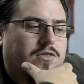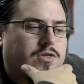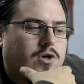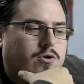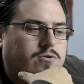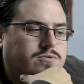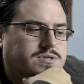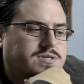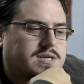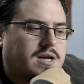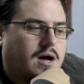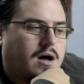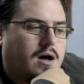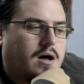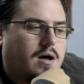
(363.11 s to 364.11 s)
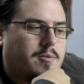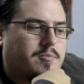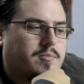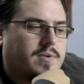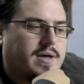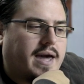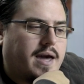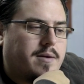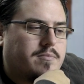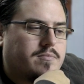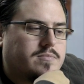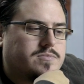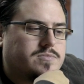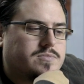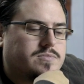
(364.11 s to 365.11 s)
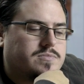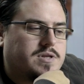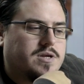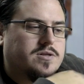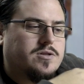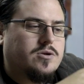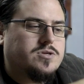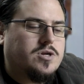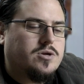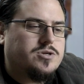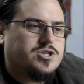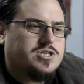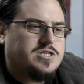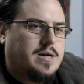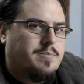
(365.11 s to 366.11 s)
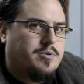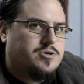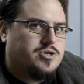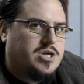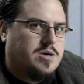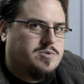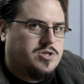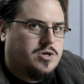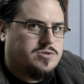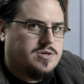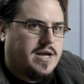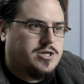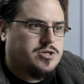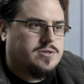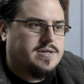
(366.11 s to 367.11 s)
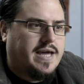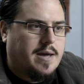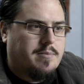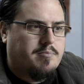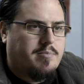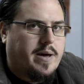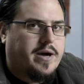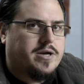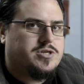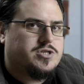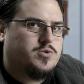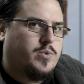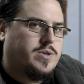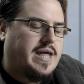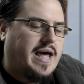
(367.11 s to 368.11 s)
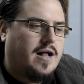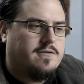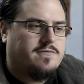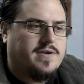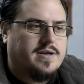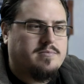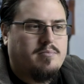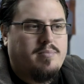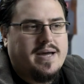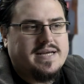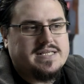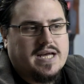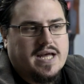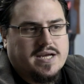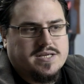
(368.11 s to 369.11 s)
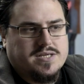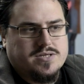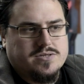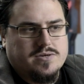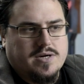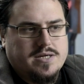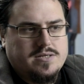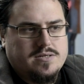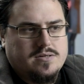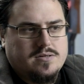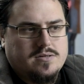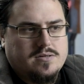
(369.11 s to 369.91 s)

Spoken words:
those those are not just separate ships, those are actual game packages with alpha and beta access, right?